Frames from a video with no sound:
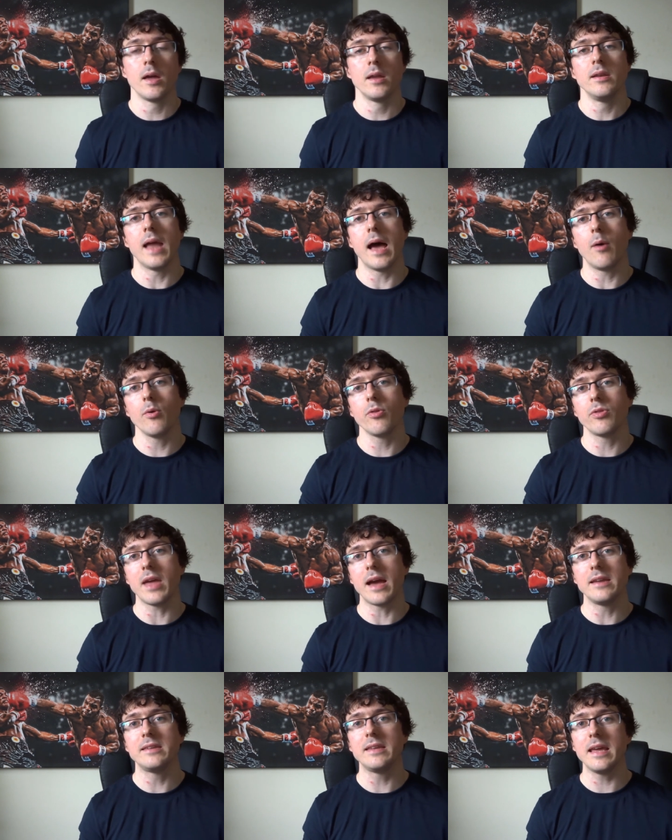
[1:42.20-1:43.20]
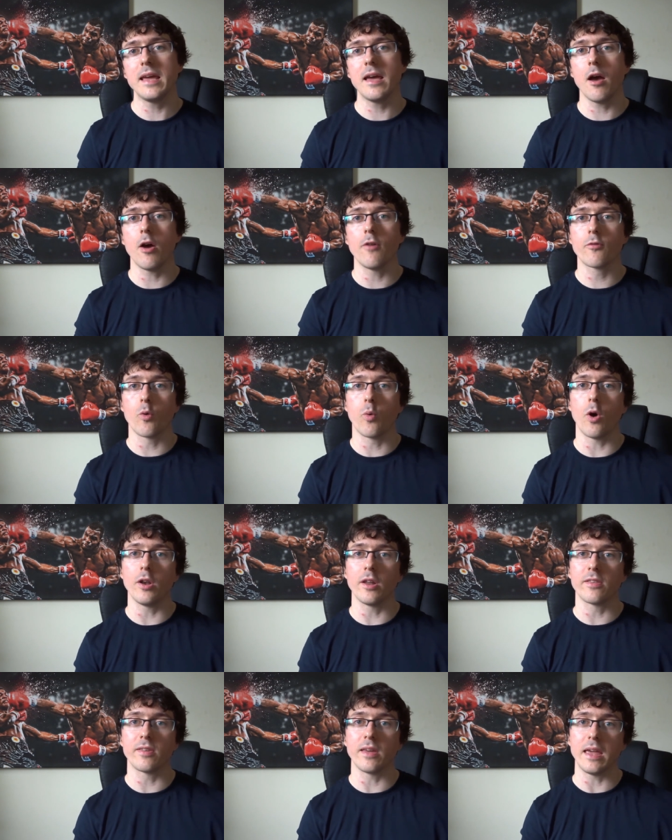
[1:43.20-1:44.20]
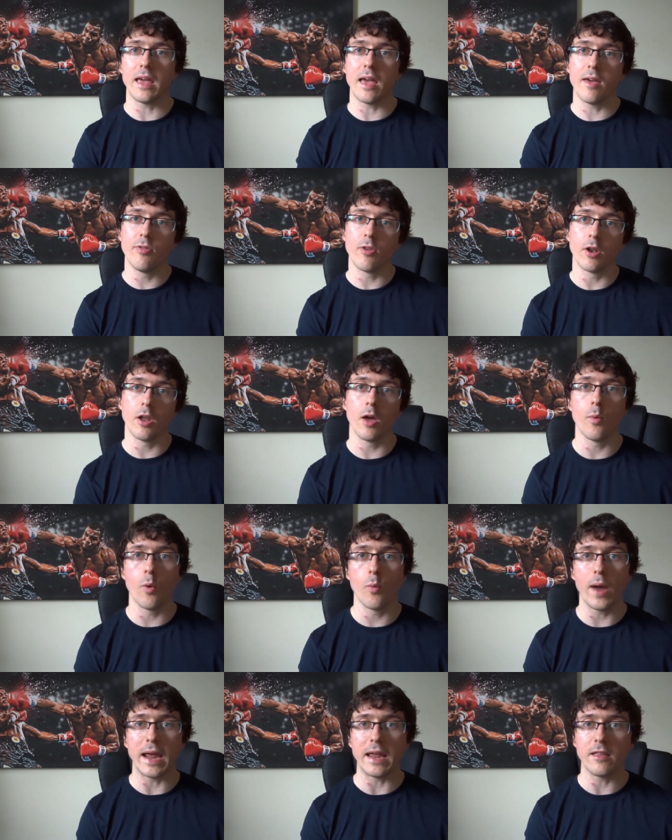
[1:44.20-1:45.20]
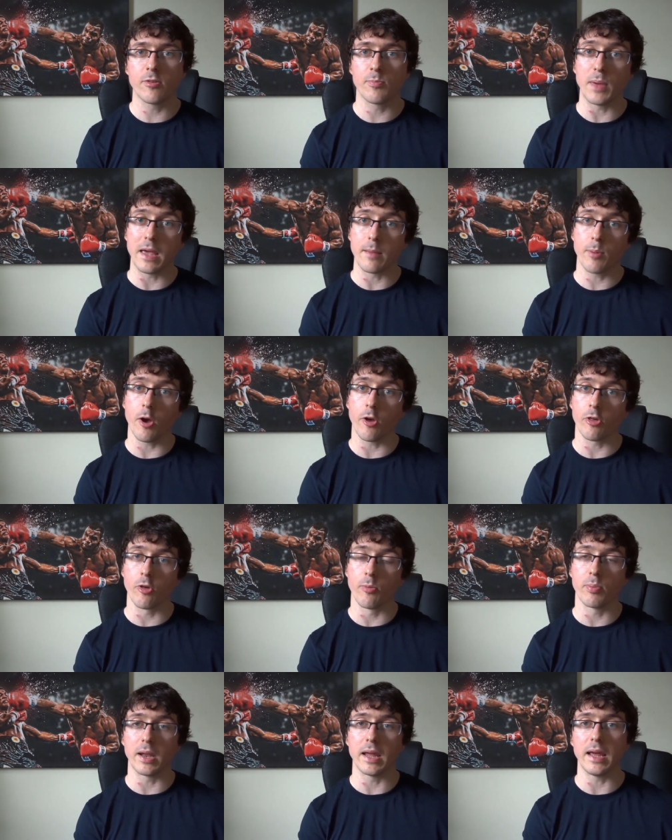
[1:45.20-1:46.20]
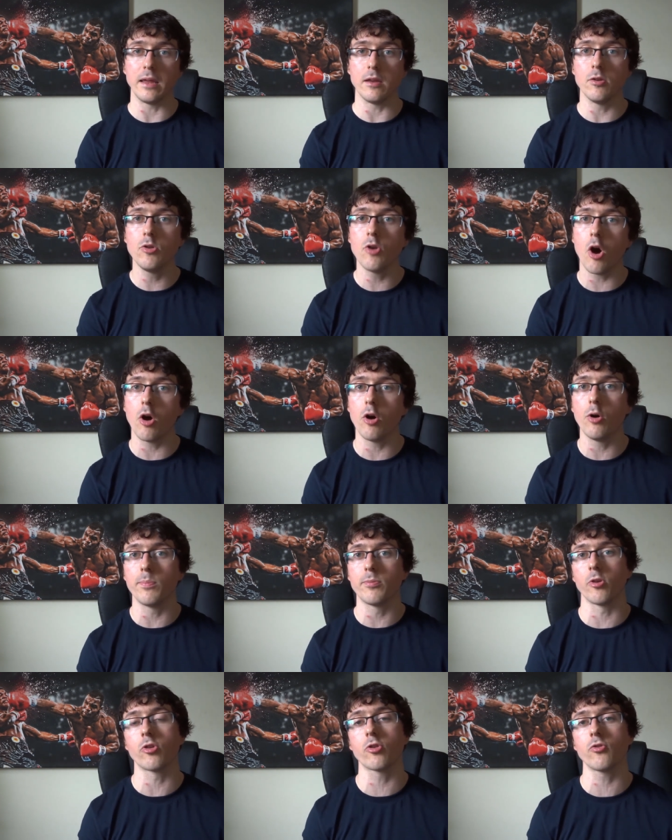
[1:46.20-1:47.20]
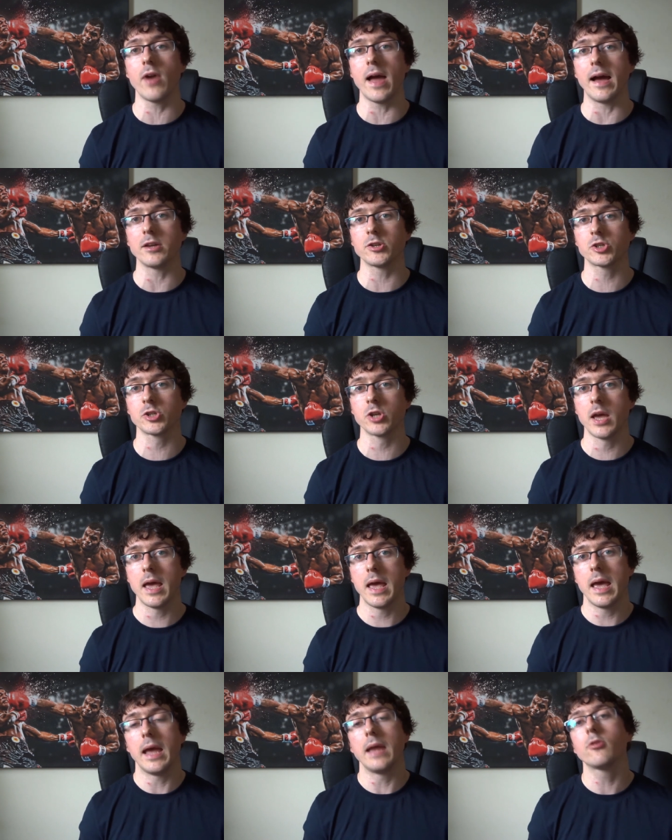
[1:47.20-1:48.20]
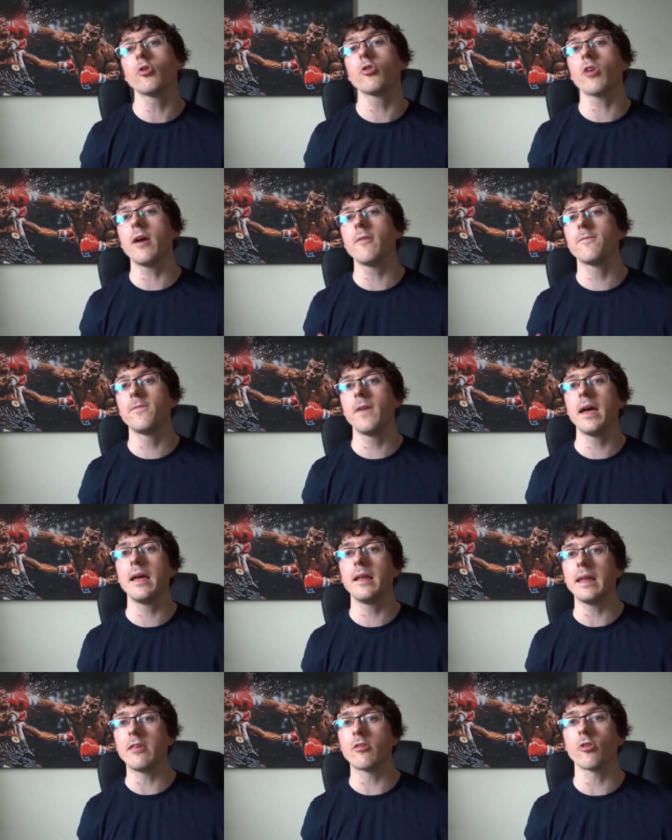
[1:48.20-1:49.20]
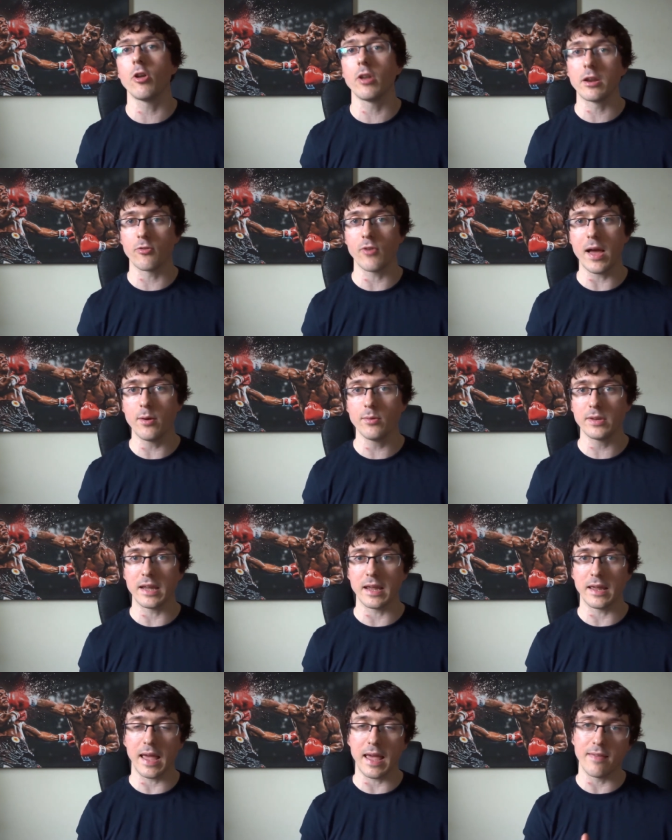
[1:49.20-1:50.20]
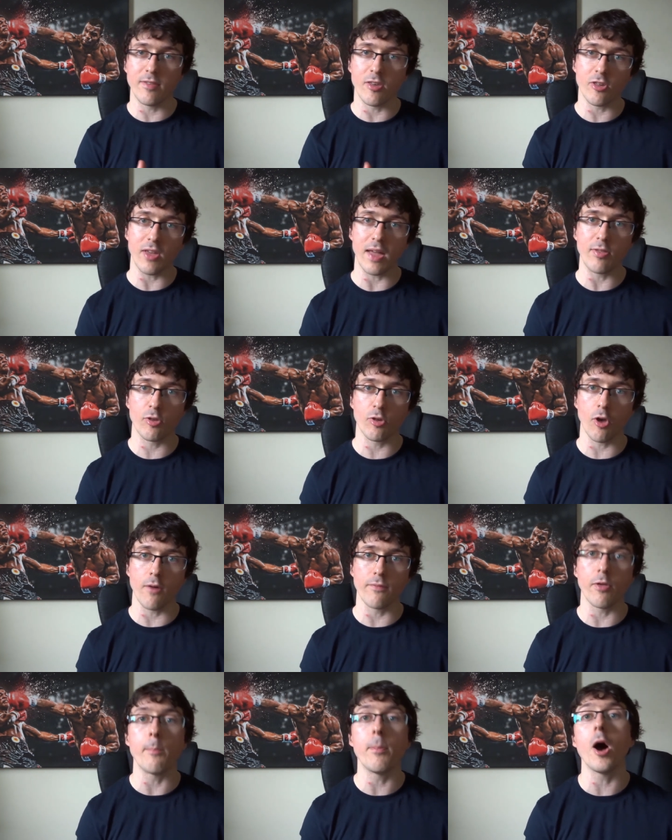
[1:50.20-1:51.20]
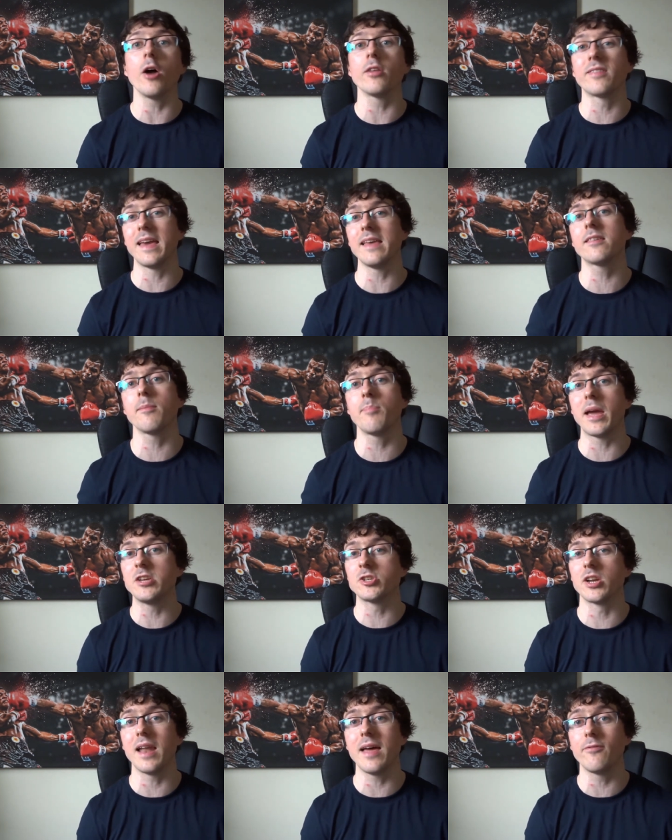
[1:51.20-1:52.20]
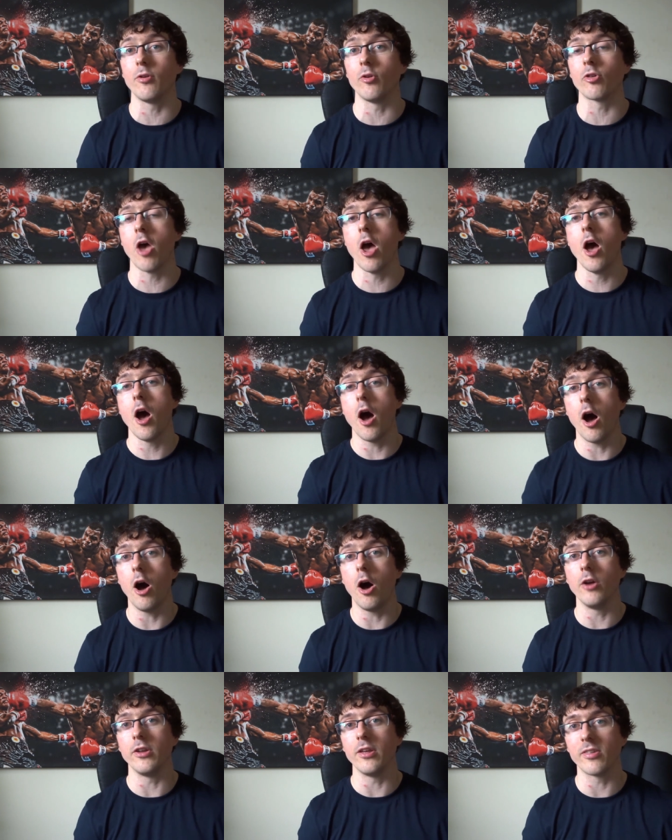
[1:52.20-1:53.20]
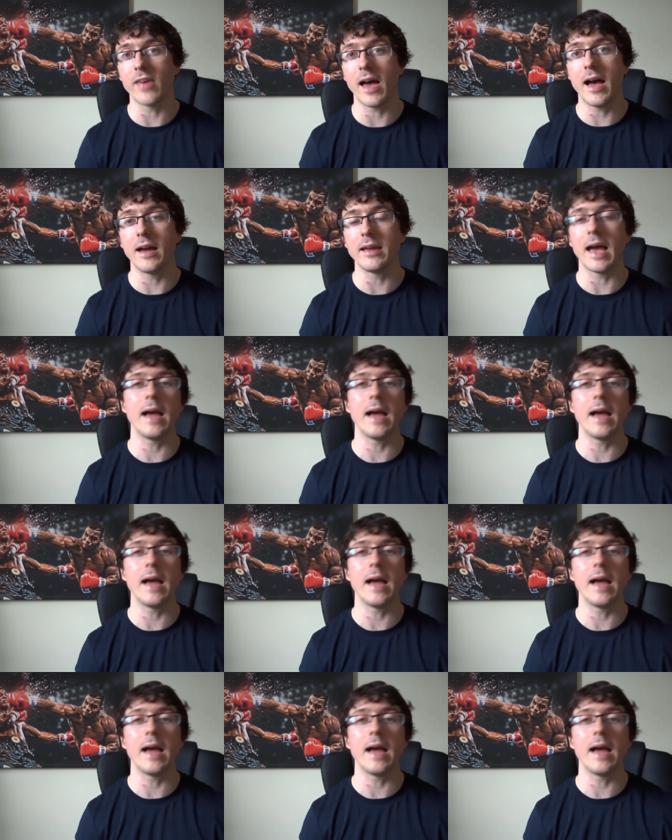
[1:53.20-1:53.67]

Now, the idea of quality in the lower weights being possibly not up to scratch it does have fairly solid grounding in the sense of the participation levels aren't as high.